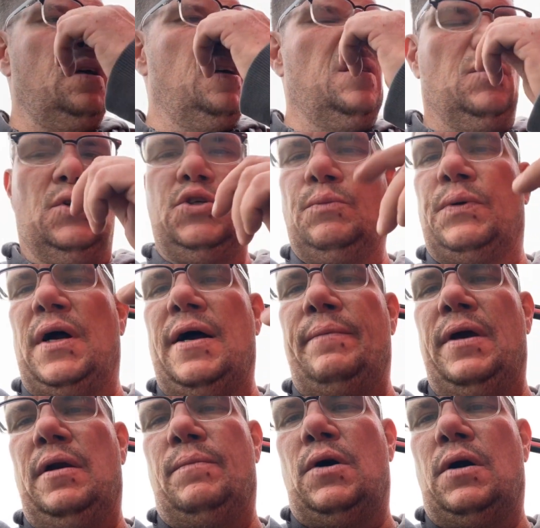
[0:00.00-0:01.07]
Which will probably
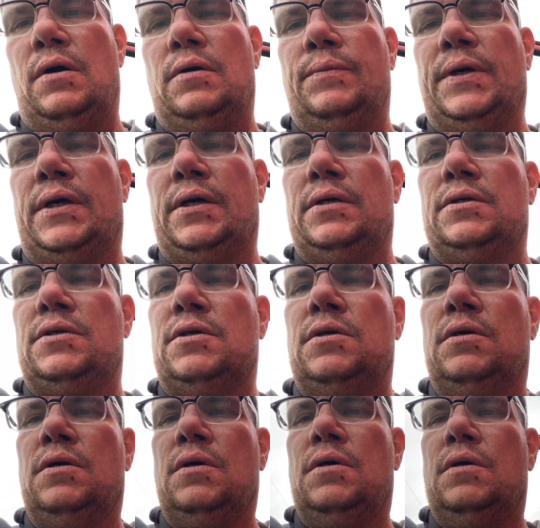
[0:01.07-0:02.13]
be tomorrow because
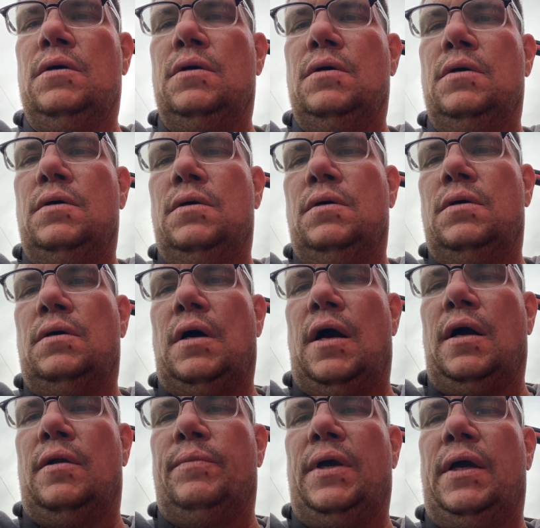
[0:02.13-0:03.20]
I'm
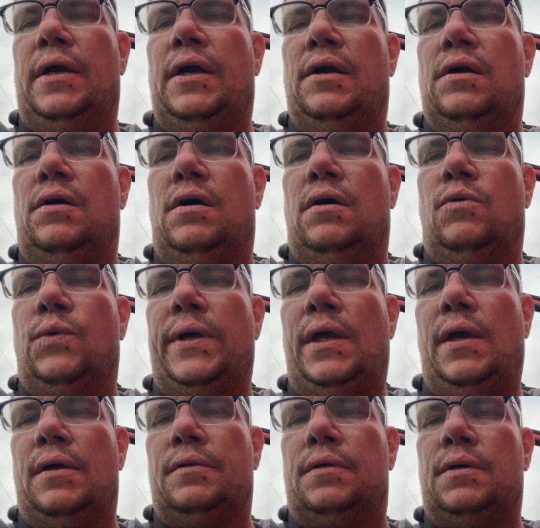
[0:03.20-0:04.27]
going to be here all
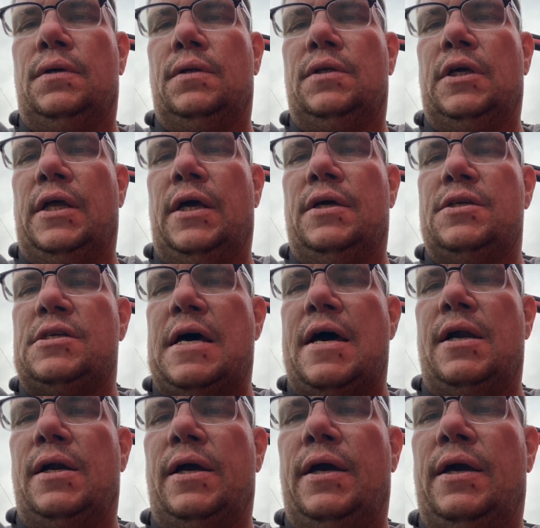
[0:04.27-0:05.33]
weekend. Today is
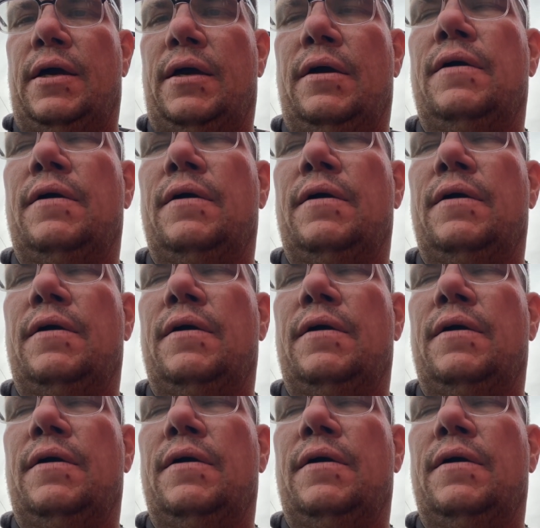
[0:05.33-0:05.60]
Saturday.